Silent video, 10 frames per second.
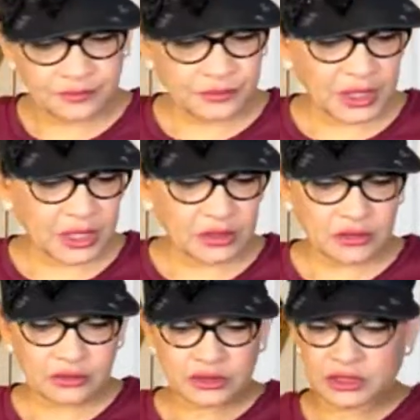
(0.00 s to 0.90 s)
but I
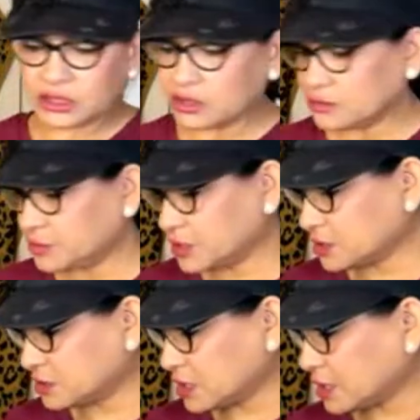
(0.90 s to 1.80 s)
know it's here
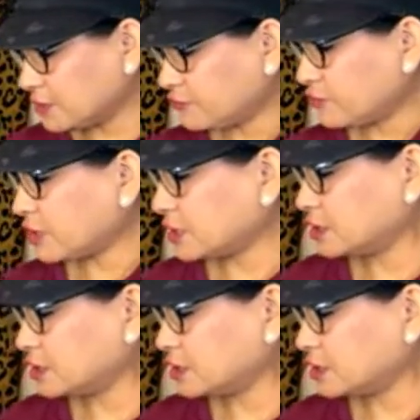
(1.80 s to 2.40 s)
because I have run